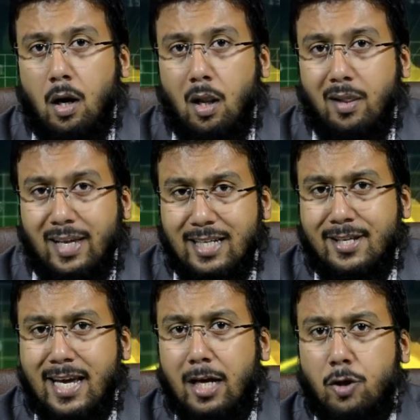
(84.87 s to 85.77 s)

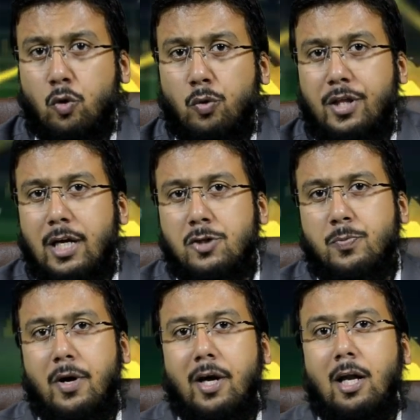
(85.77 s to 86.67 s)
listening to this
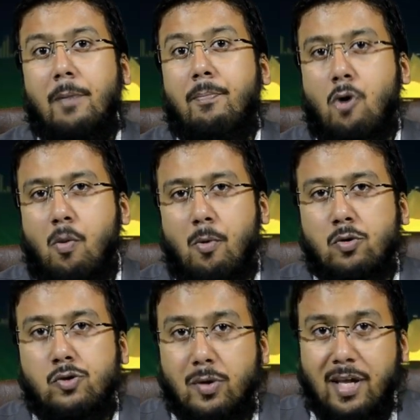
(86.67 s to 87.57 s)
particular promo
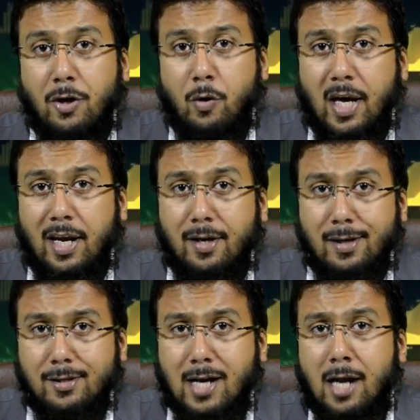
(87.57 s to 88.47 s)
so that you can
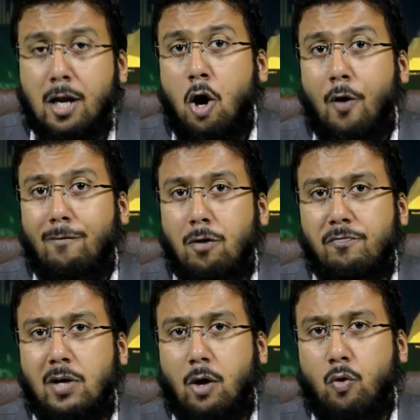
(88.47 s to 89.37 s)
understand what
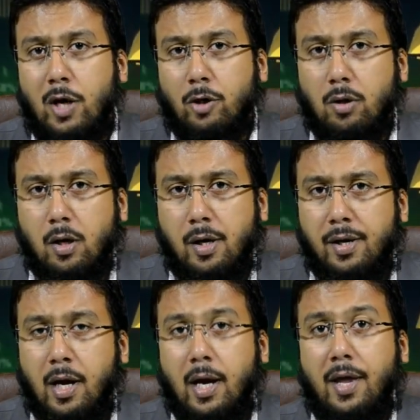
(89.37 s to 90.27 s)
we are going to
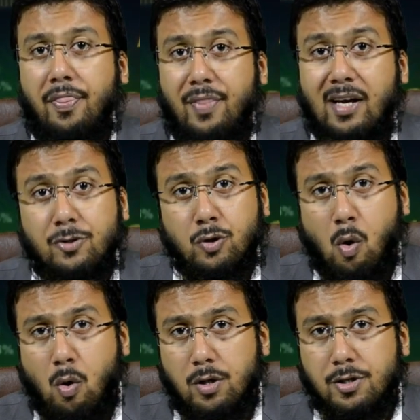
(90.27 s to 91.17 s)
learn in this
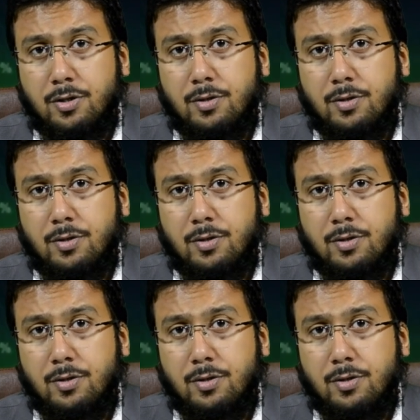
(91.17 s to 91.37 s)
course.